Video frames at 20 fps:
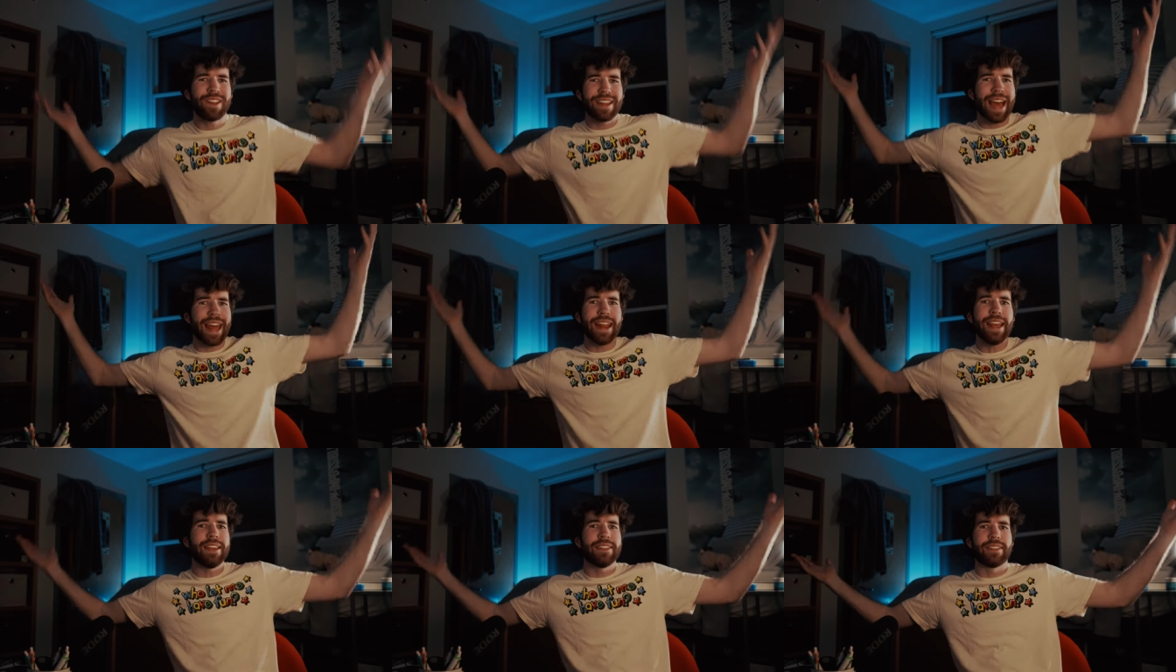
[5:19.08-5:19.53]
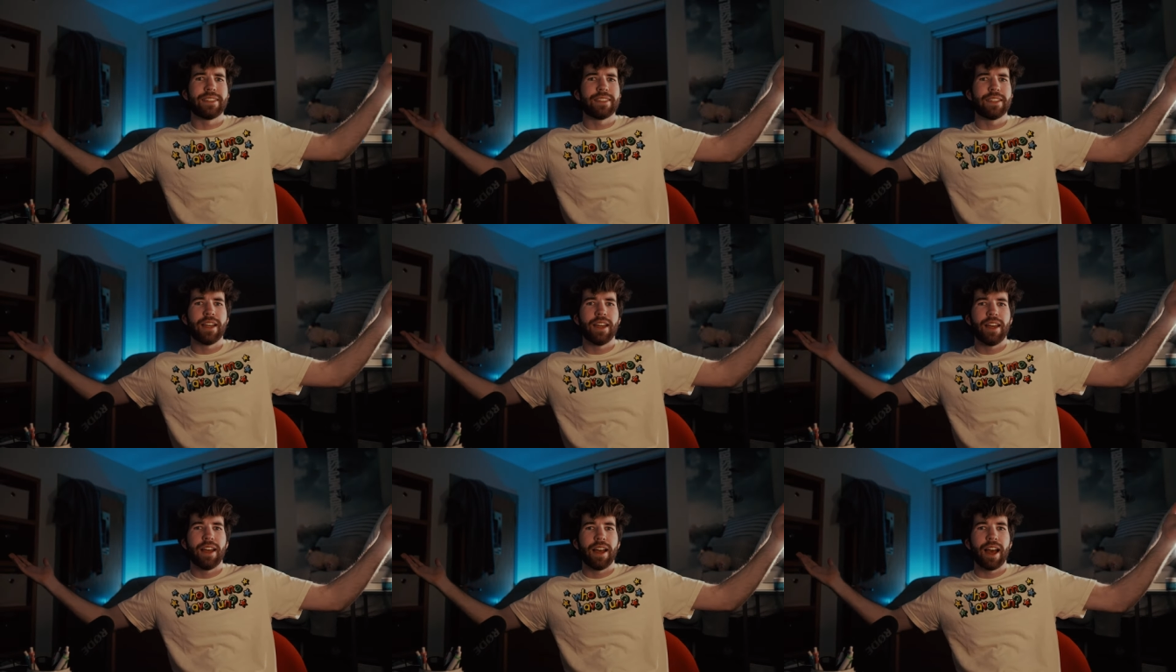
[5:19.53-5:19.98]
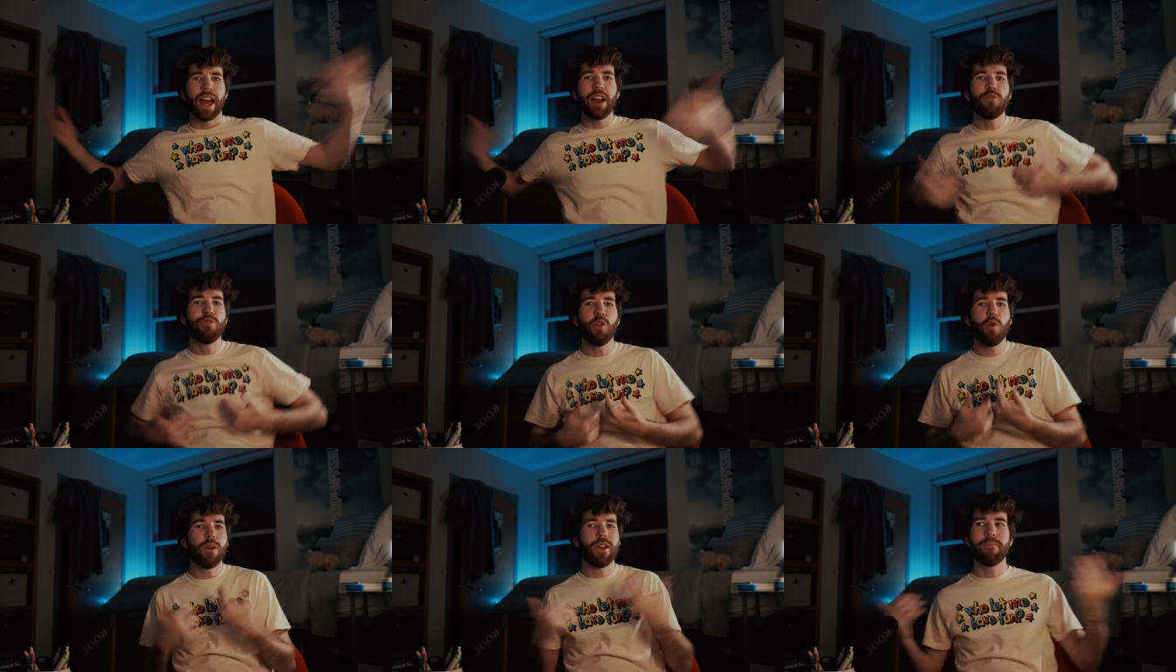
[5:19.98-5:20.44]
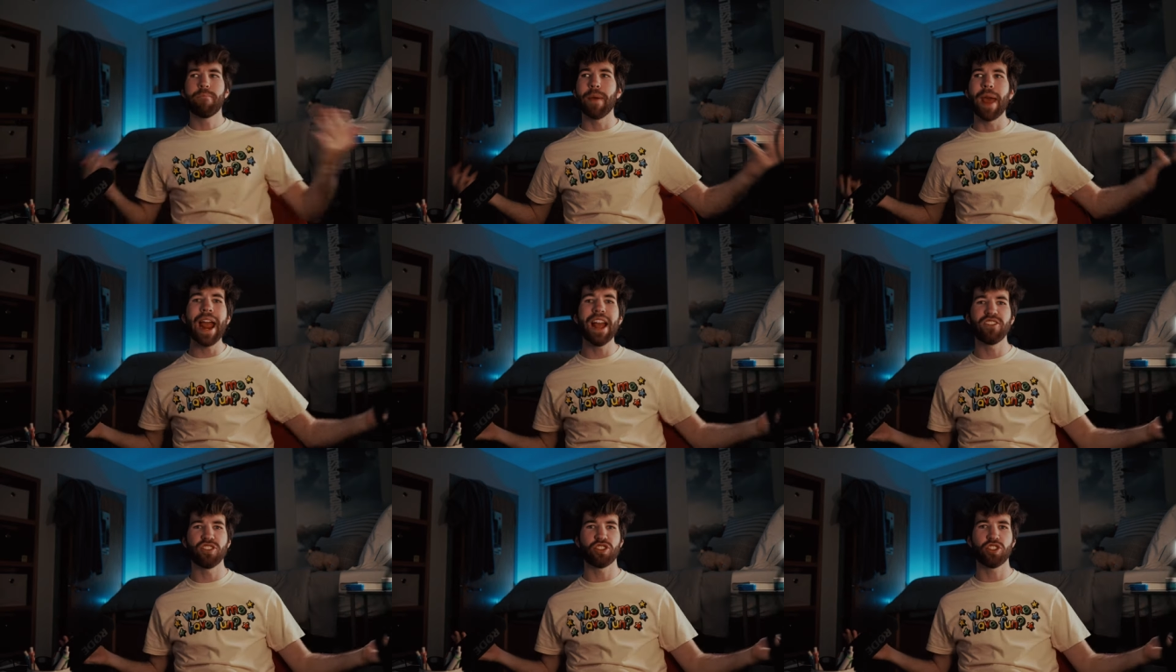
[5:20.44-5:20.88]
is. I don't know what a
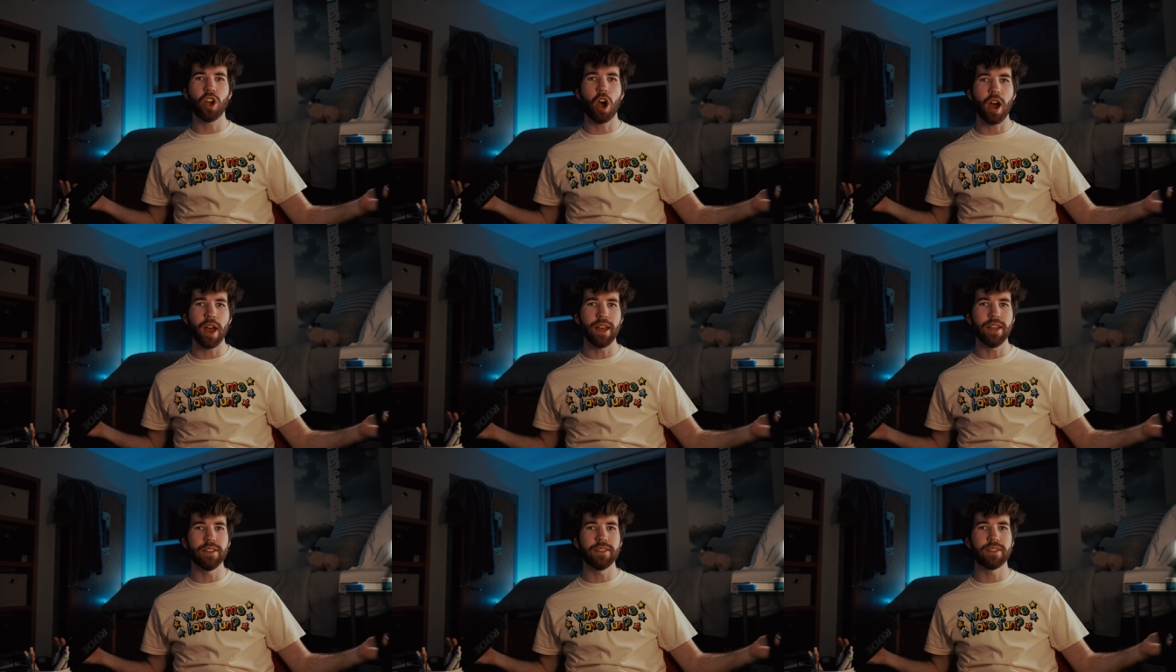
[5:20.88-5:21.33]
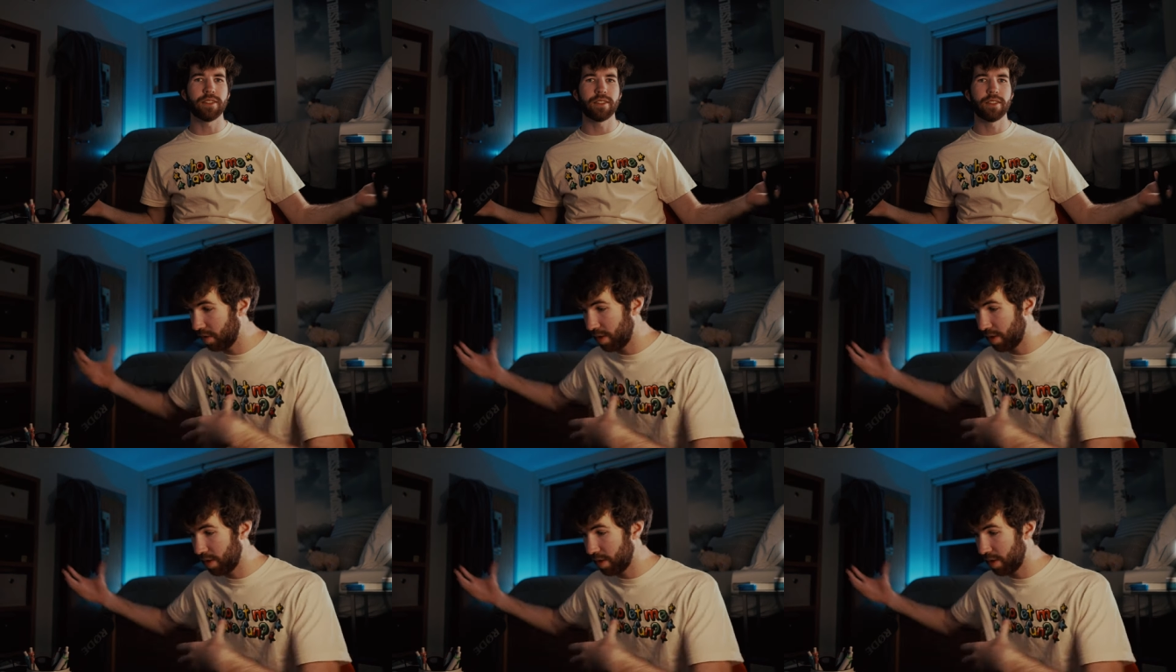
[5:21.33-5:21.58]
bandsaw is.